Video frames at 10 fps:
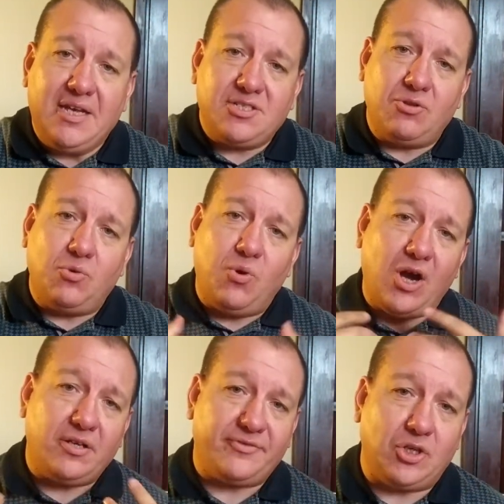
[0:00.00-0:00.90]
So the
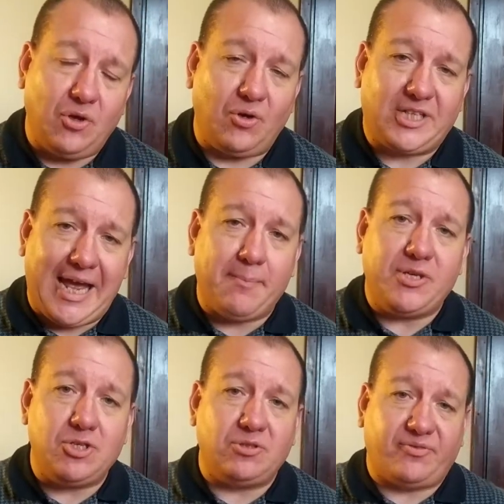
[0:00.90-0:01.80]
word of the Lord can
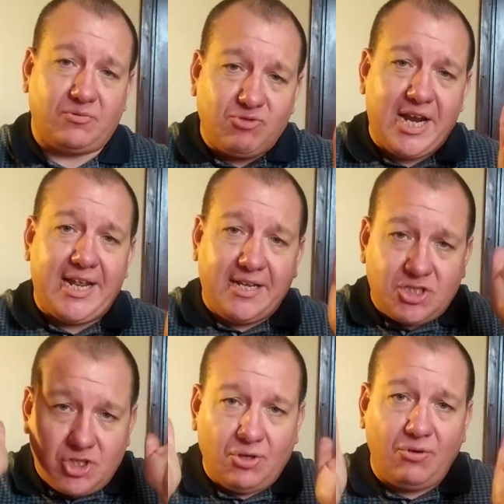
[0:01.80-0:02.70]
be used for really
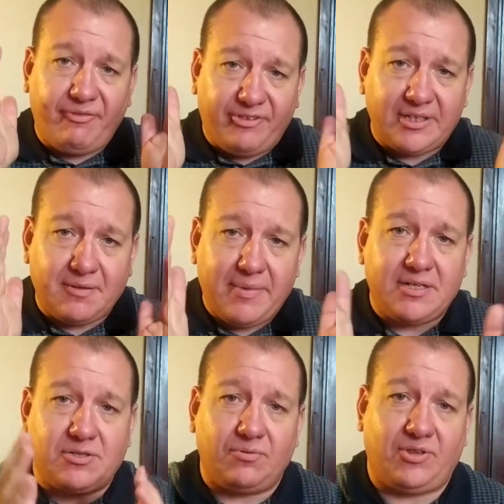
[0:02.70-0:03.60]
two
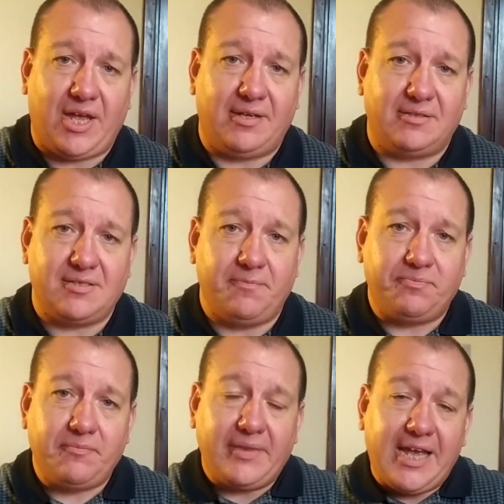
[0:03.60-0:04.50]
fundamental things.
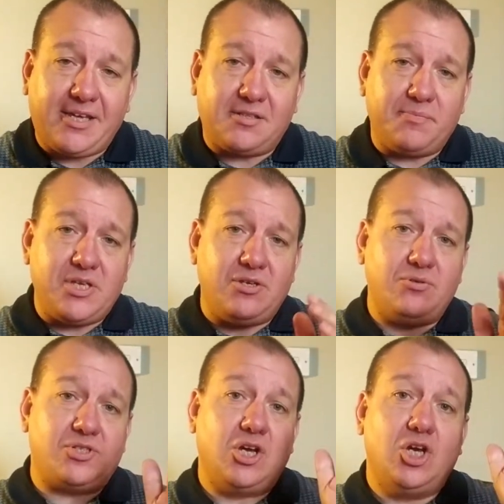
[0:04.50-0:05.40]
It can be
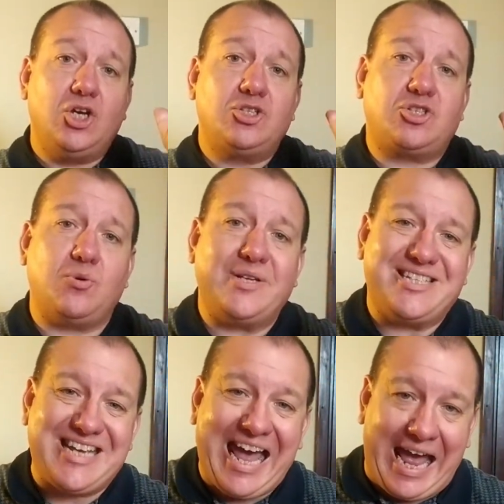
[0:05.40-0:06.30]
used to
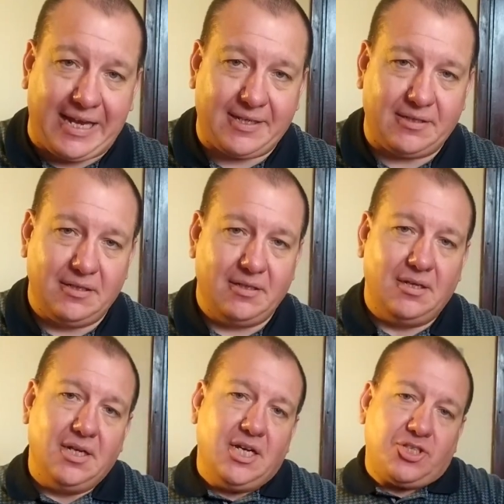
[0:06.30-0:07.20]
attack.
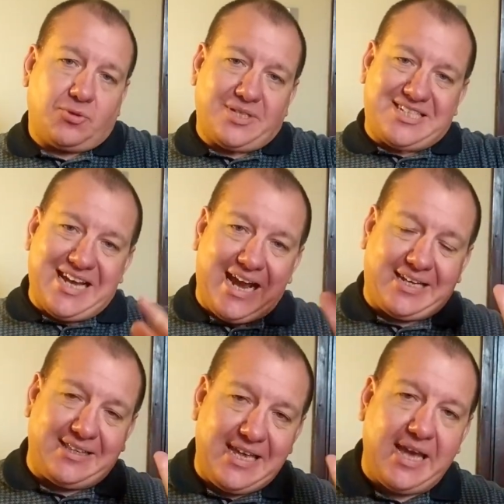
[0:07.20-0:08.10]
To
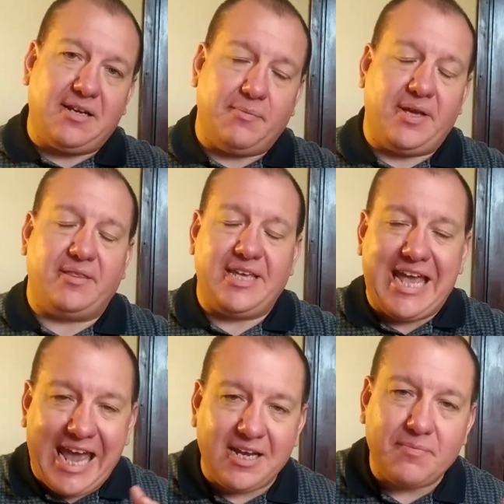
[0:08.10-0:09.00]
attack the
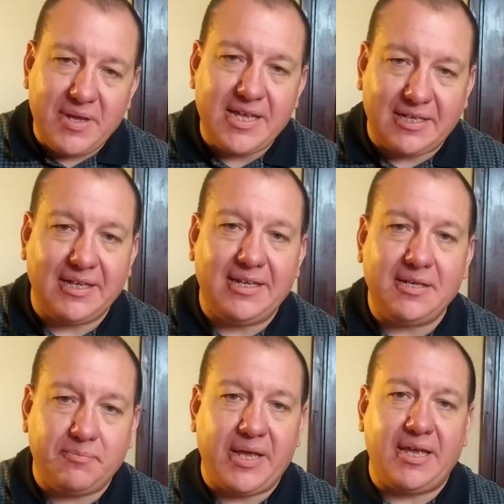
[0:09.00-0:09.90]
enemy
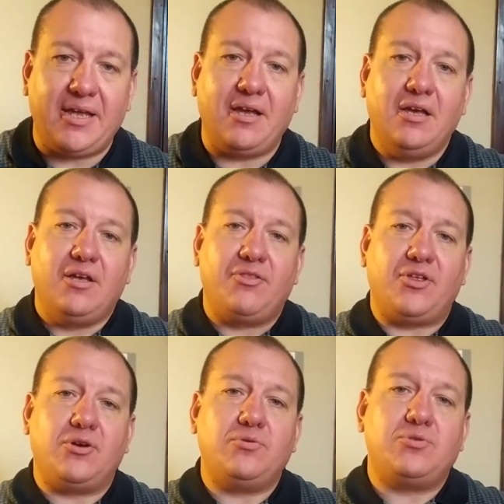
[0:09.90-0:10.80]
clearly being
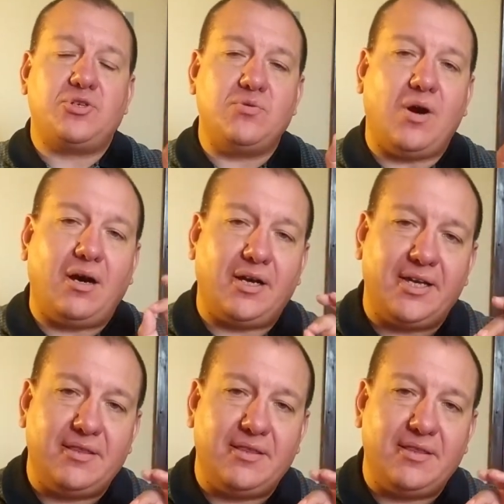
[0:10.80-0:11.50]
those who are